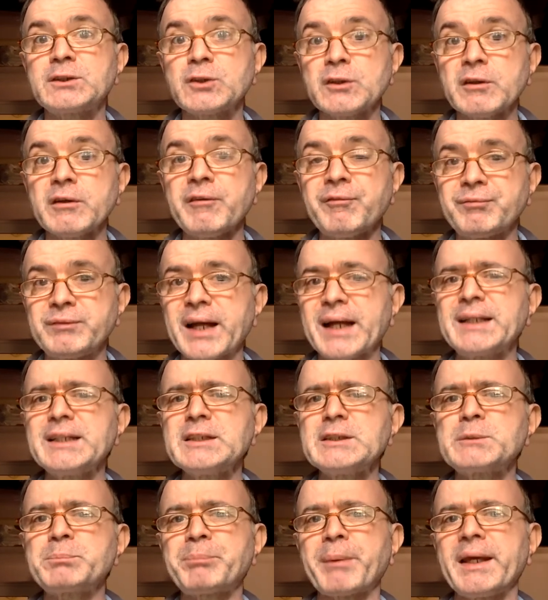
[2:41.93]
So if that
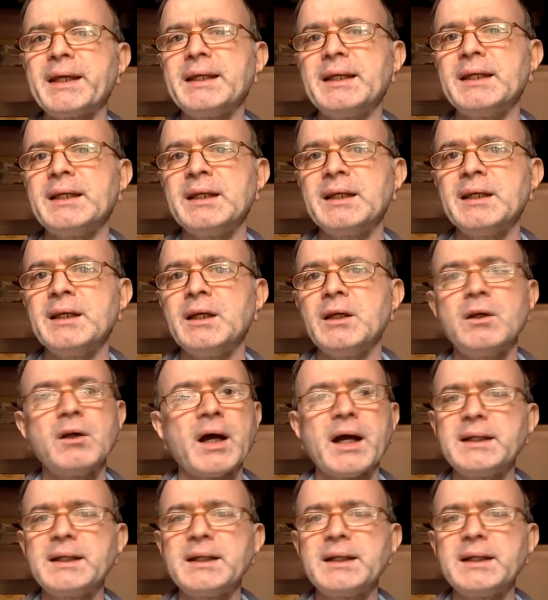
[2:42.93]
is pain, you know,